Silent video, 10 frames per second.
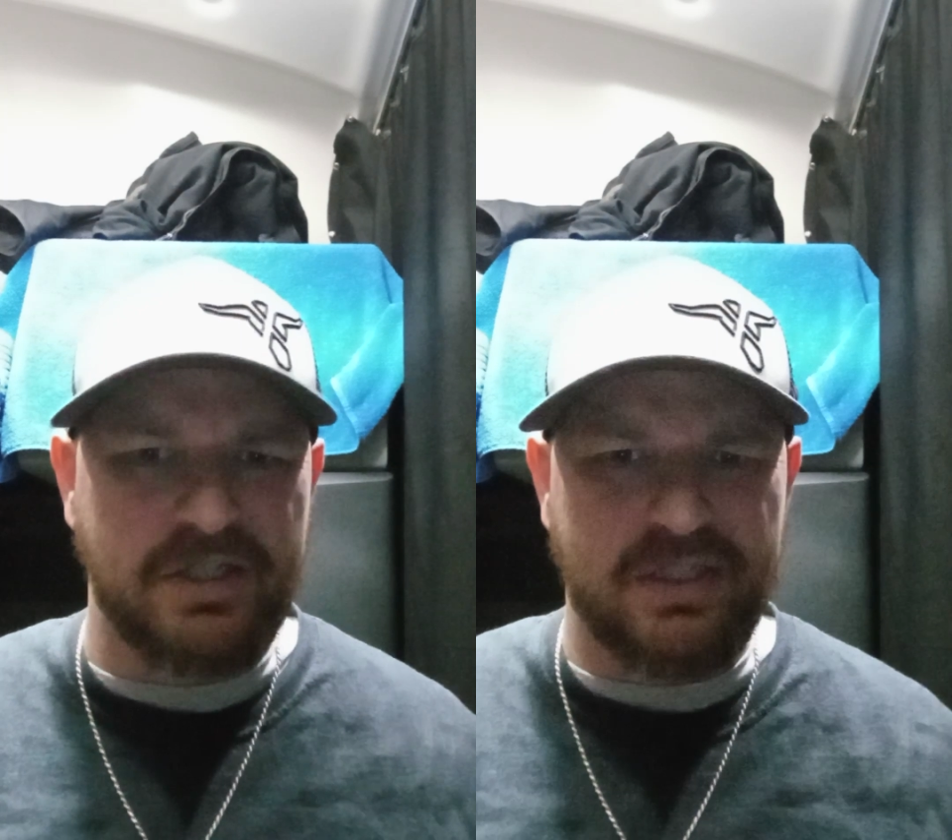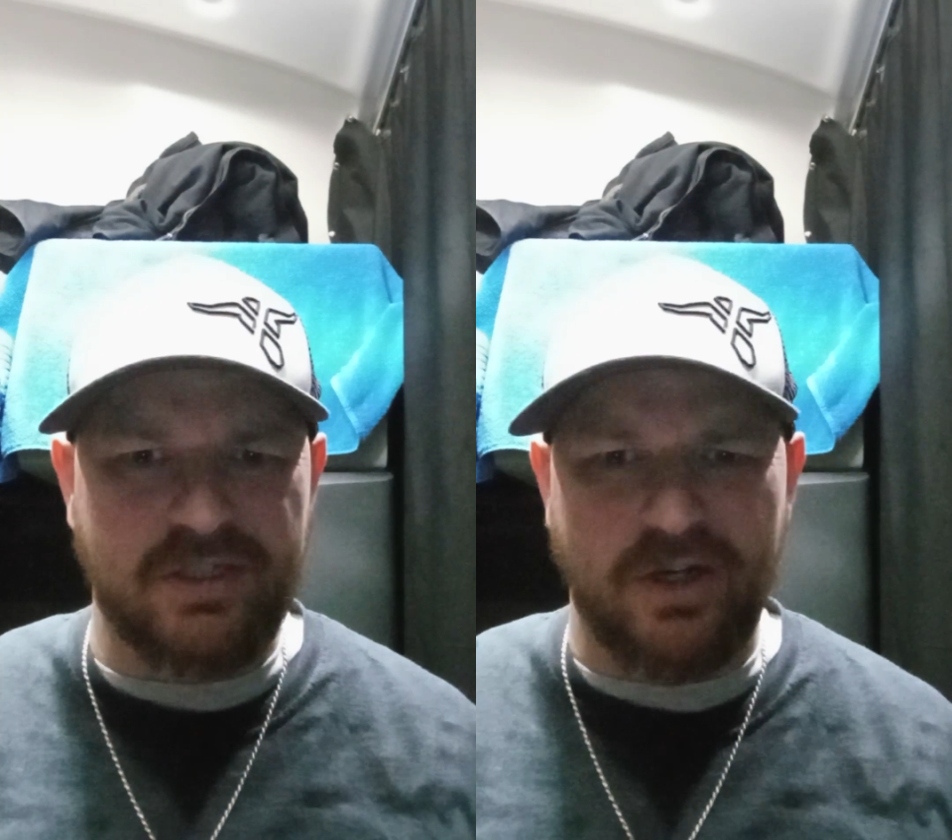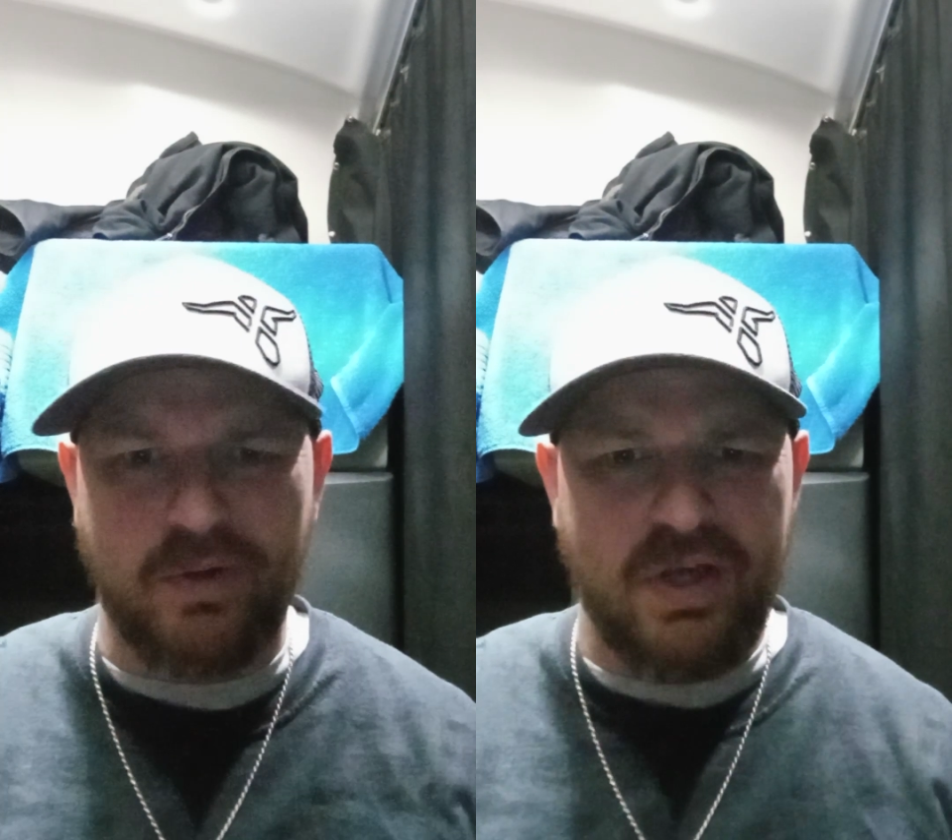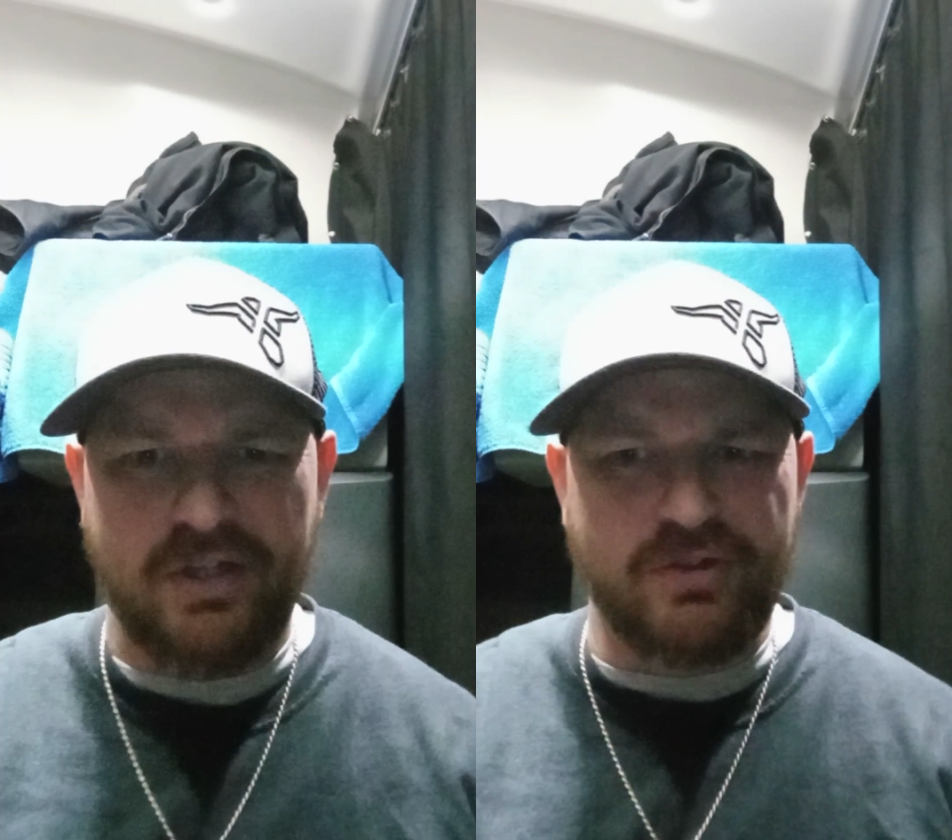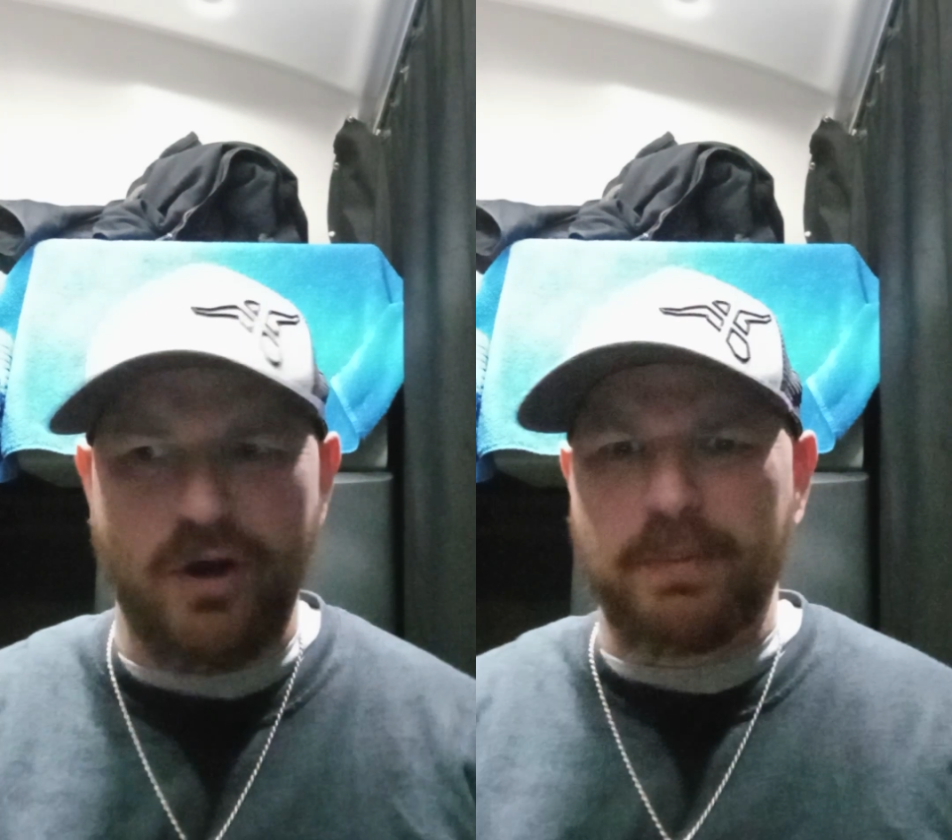You know,
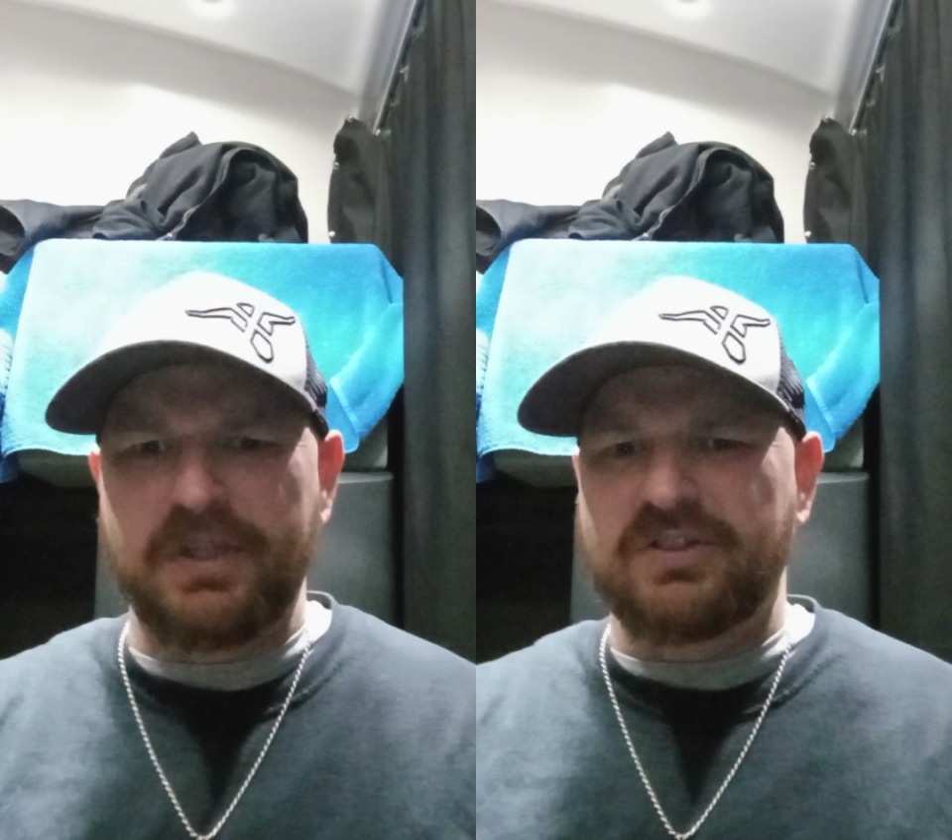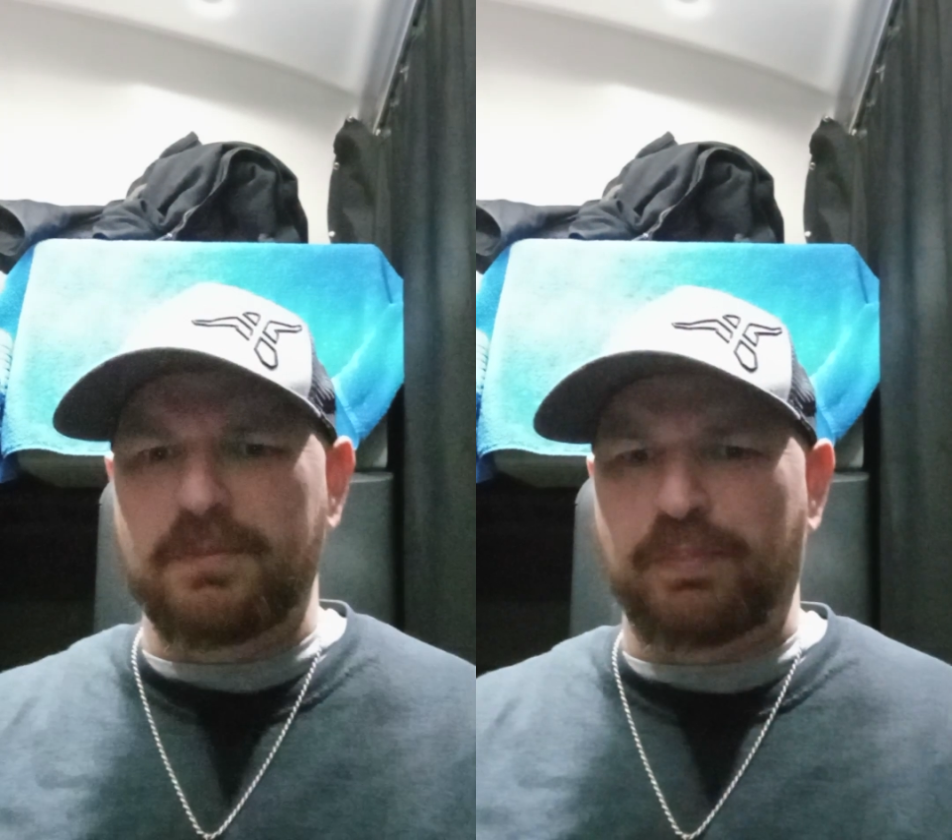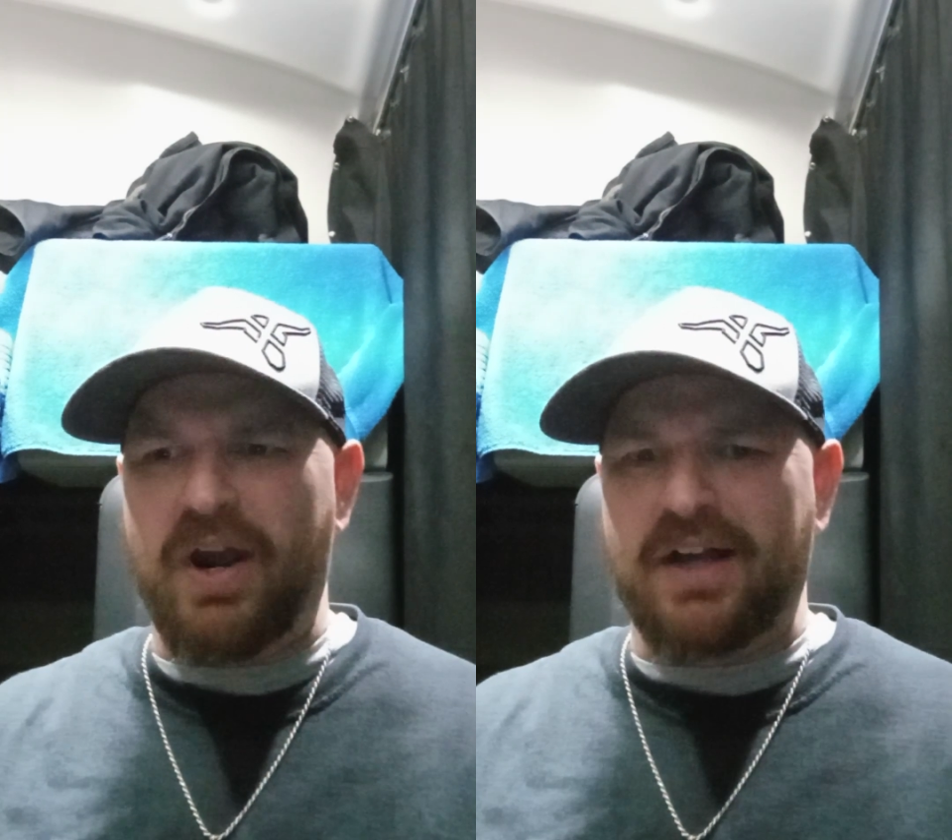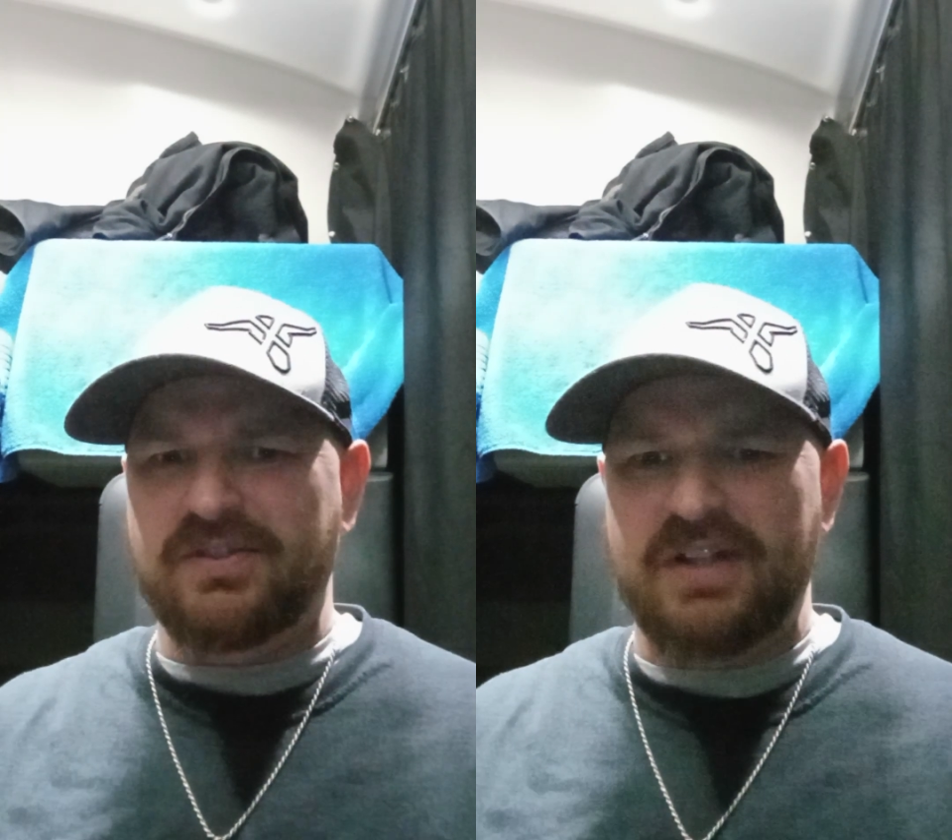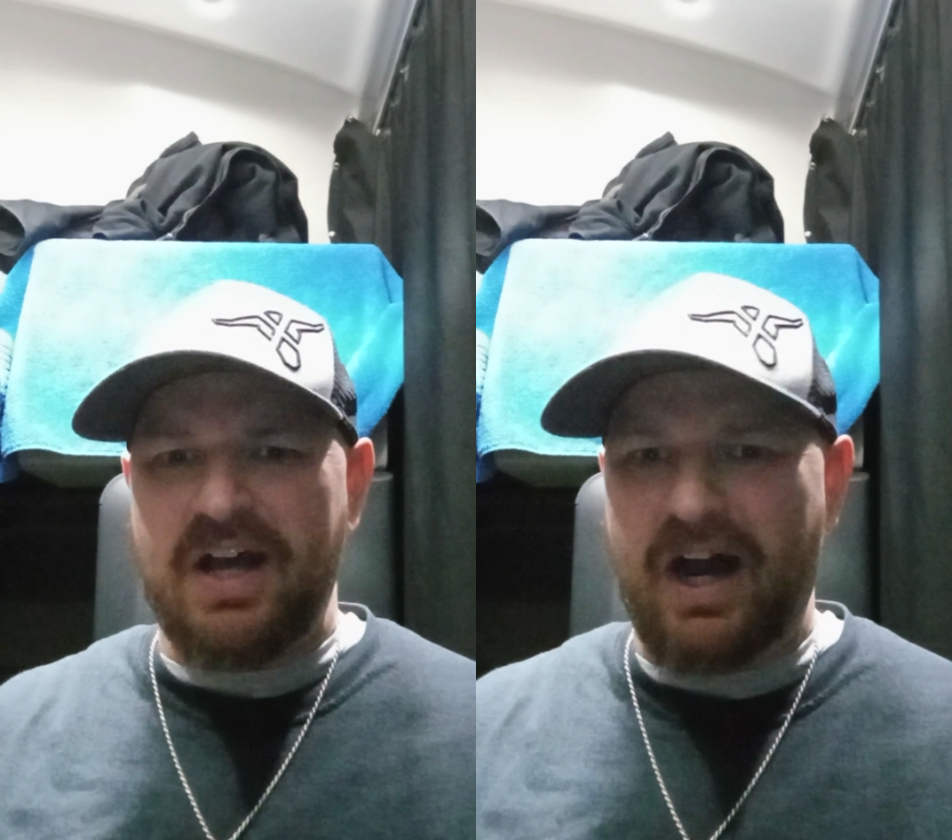nobody's impressed.